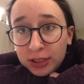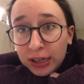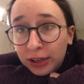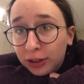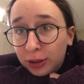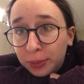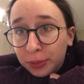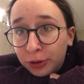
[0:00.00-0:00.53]

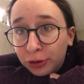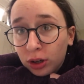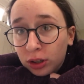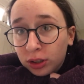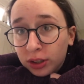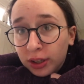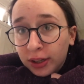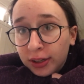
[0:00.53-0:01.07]
terrible
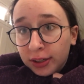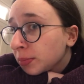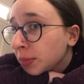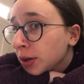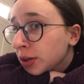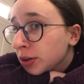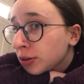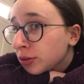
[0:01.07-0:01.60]
all day and
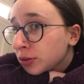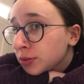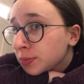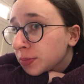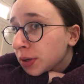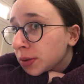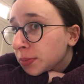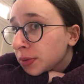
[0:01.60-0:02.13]
my nose
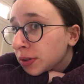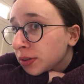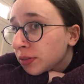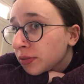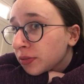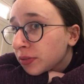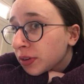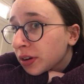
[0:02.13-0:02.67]
might
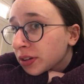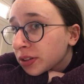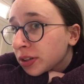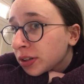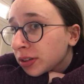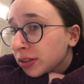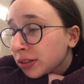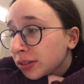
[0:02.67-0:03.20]
be
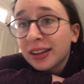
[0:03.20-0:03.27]
infected.